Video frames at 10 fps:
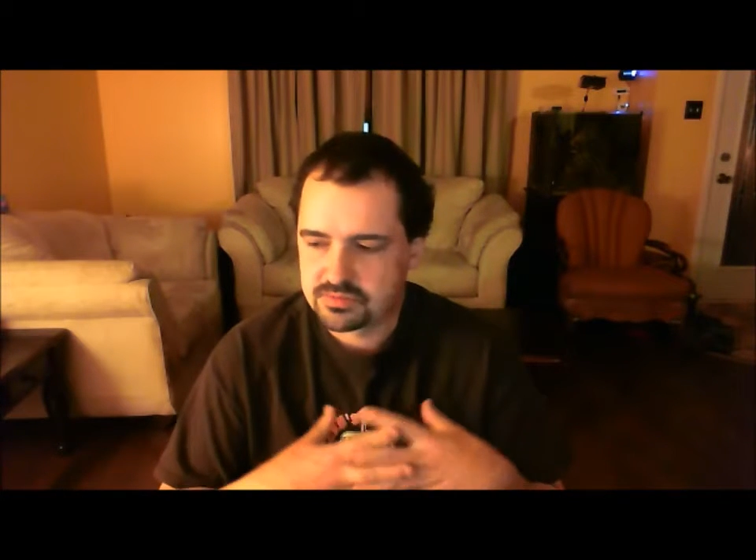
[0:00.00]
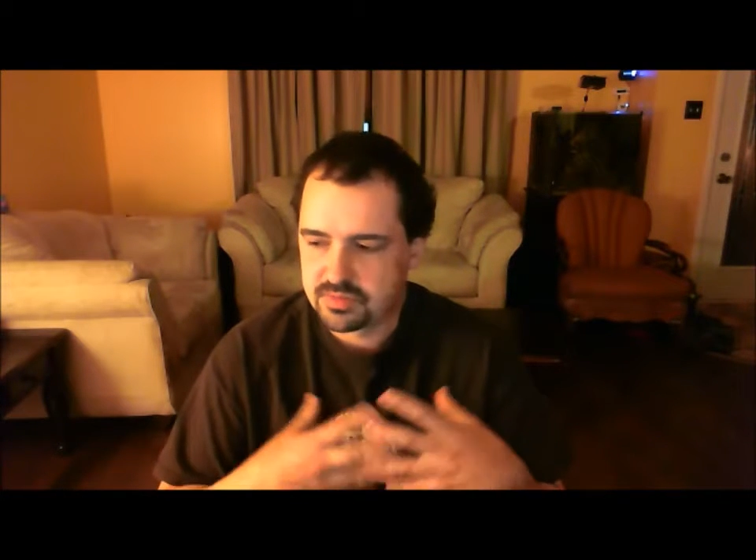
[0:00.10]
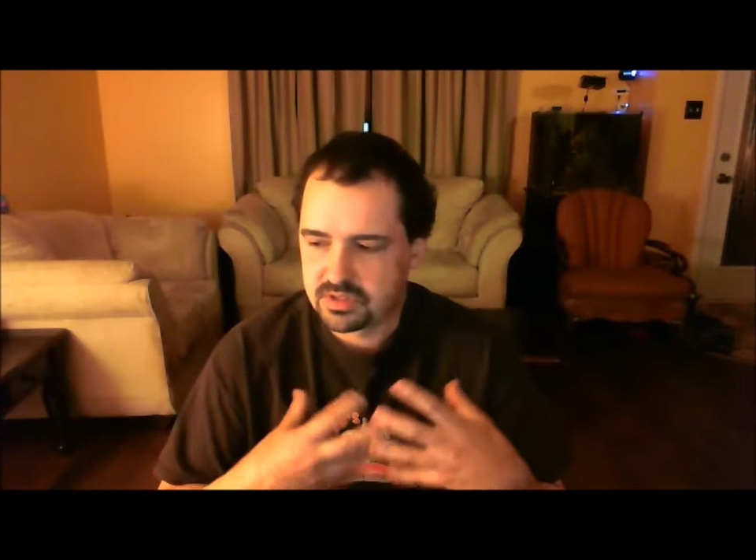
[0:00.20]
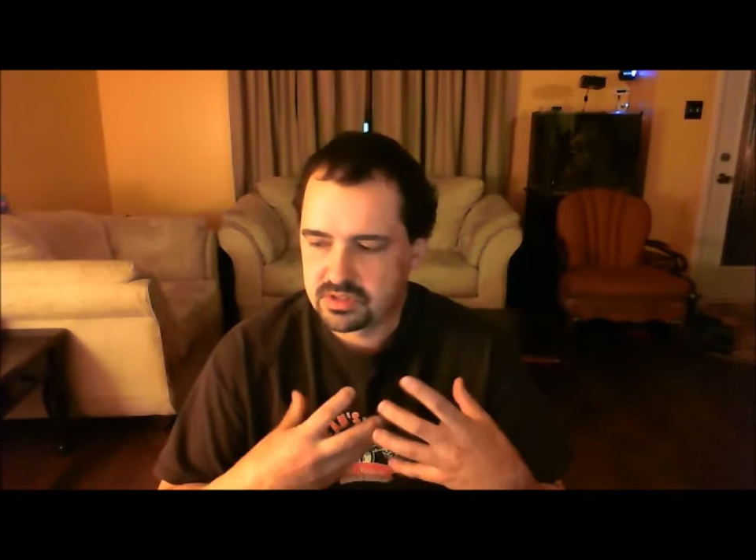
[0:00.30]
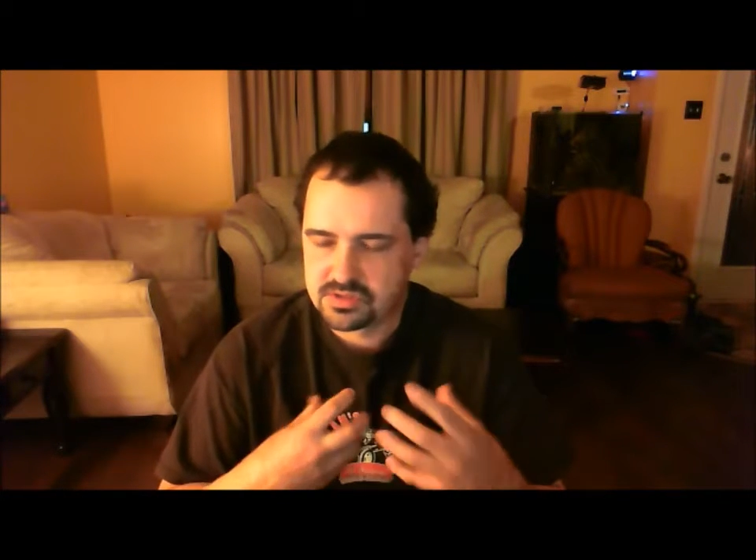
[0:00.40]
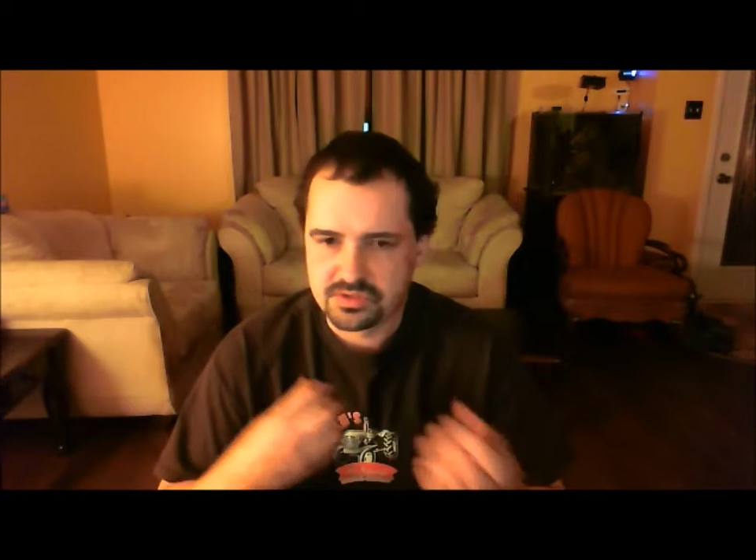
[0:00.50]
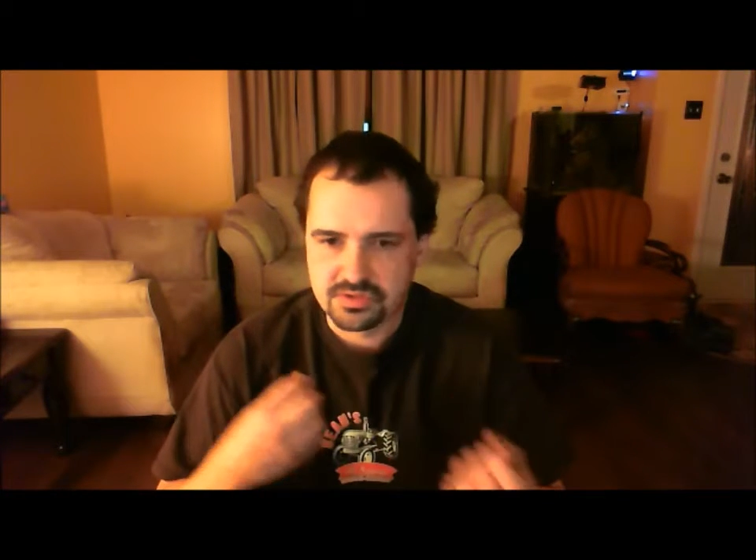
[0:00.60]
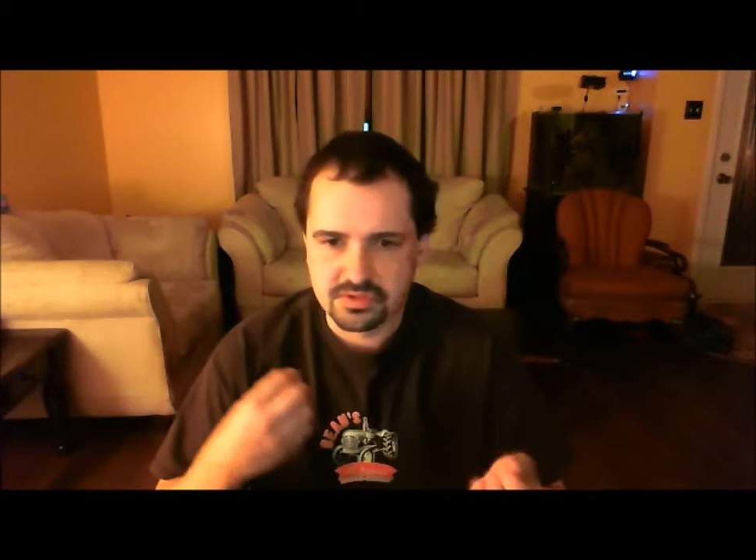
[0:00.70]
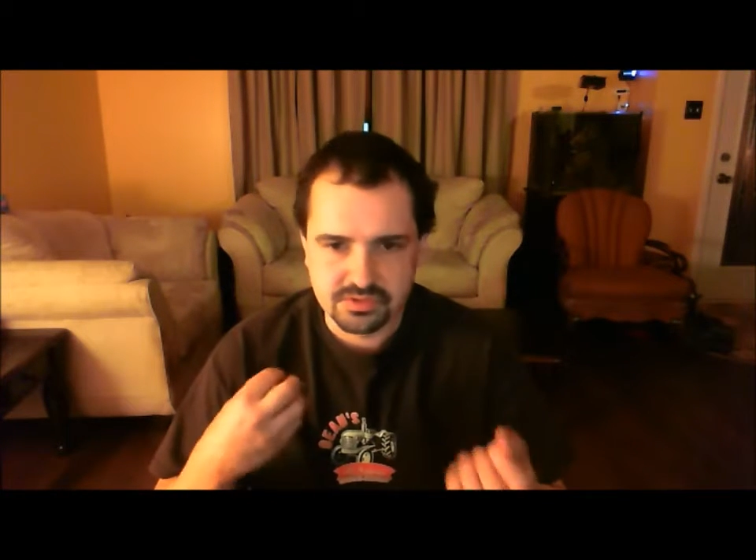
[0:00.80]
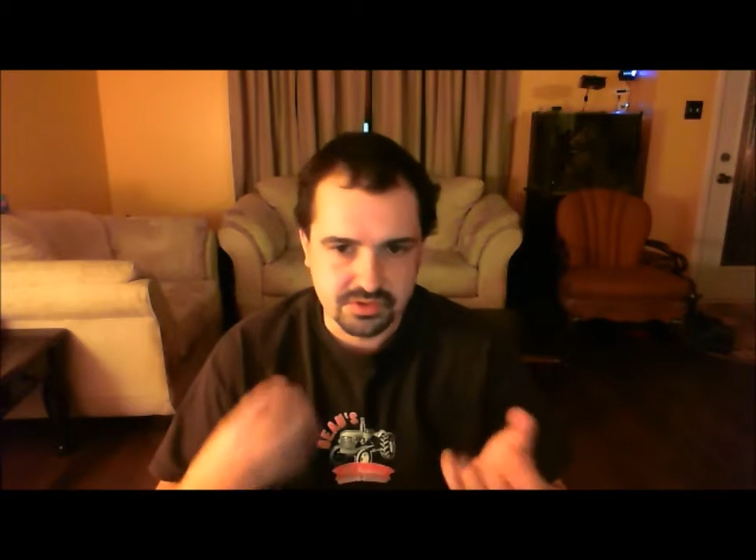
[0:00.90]
because
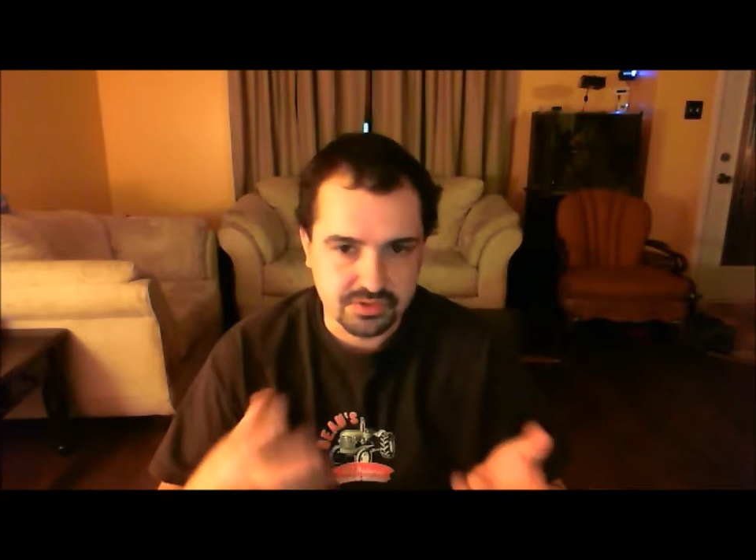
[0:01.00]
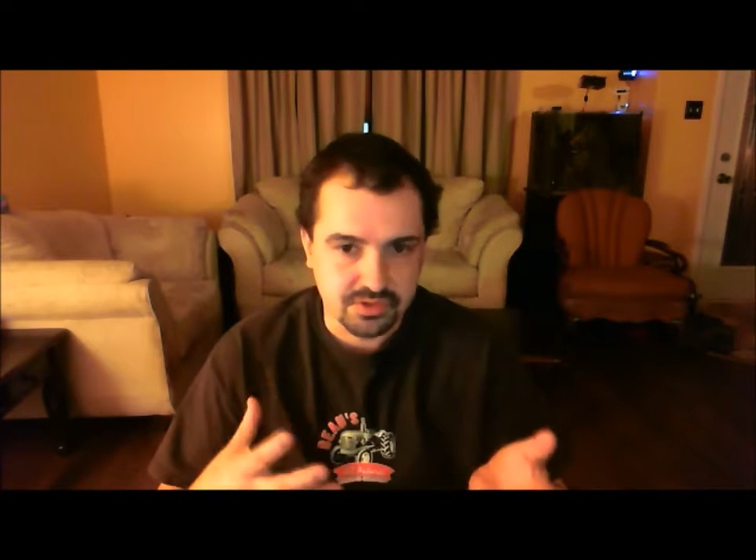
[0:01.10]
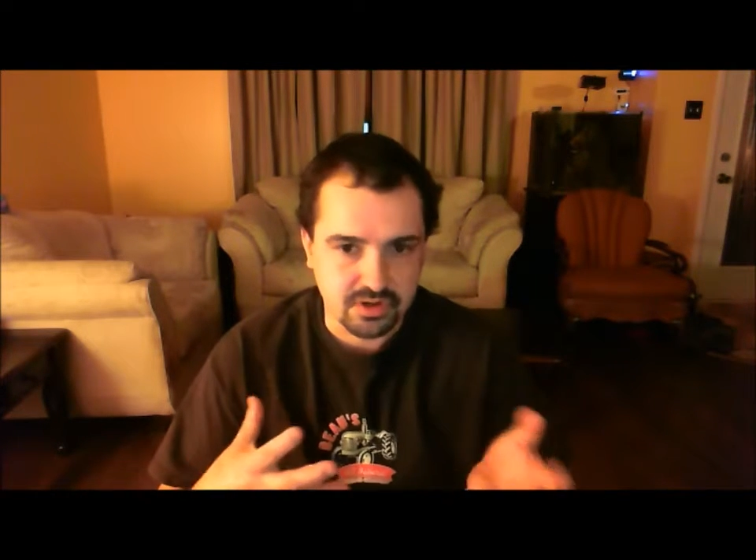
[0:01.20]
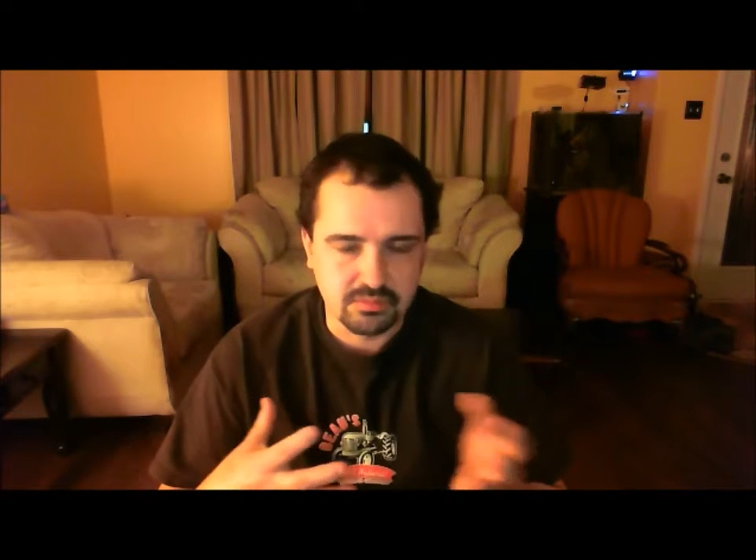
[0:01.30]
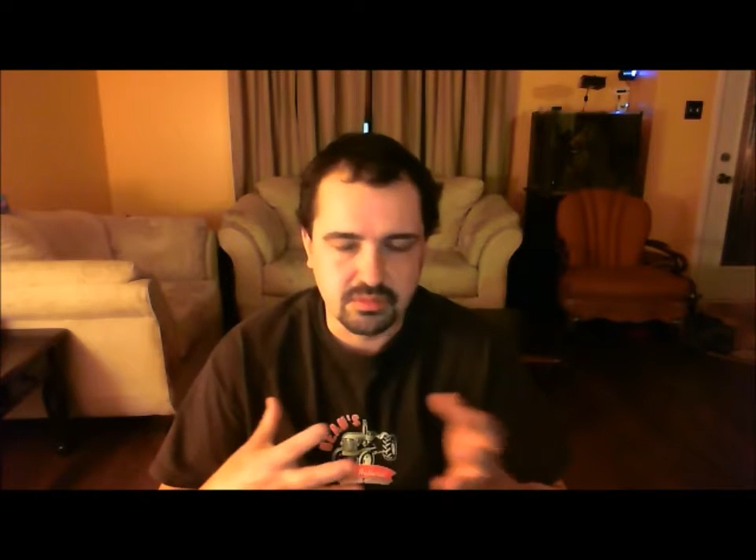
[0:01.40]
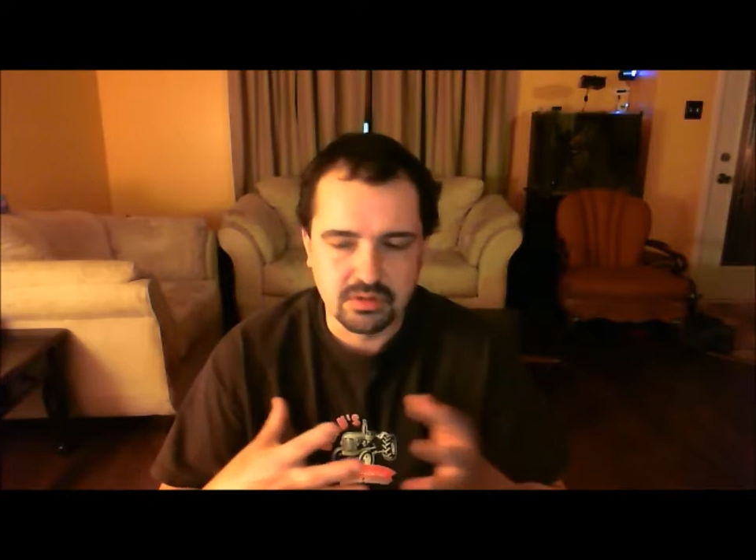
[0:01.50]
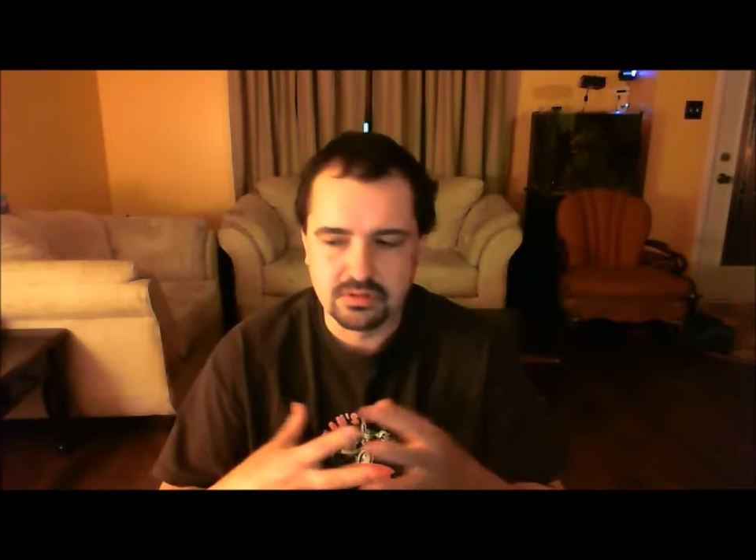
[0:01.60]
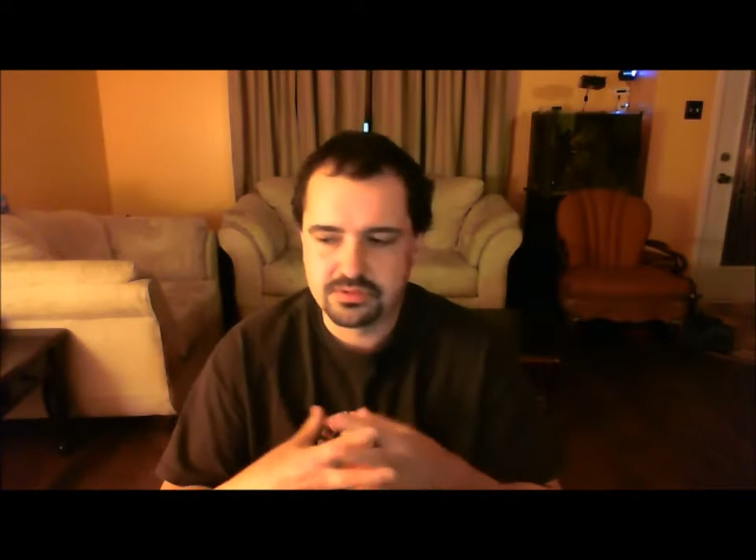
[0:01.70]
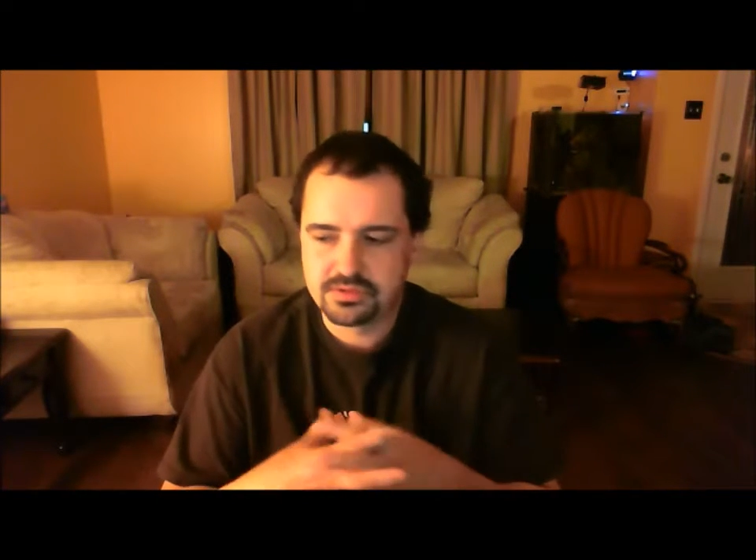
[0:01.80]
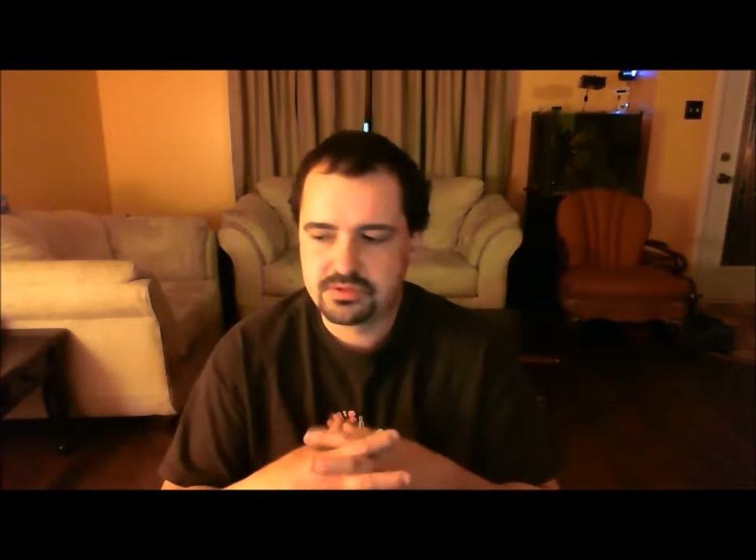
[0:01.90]
there's the dark
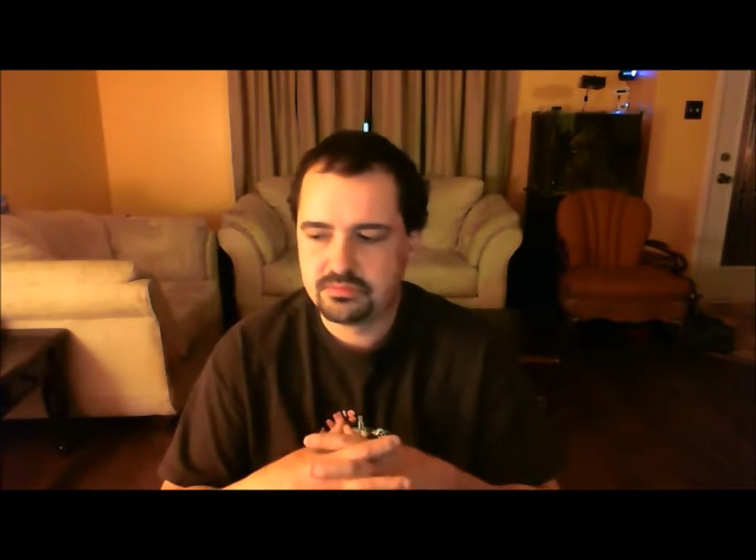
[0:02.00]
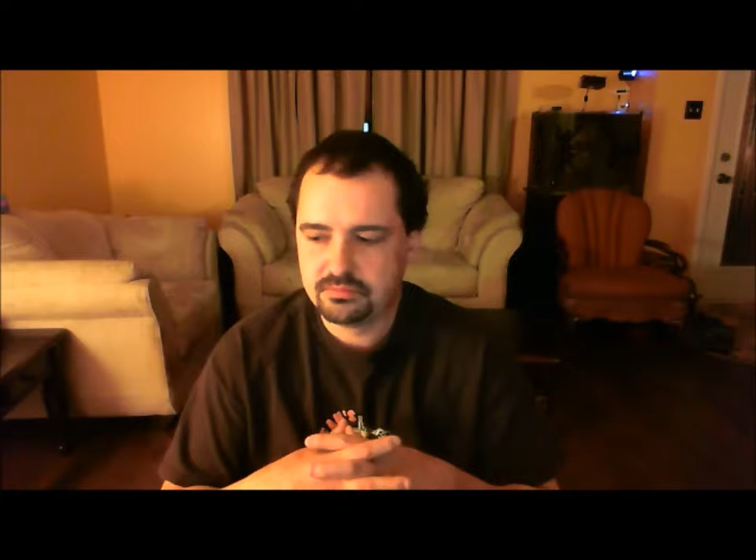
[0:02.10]
malts.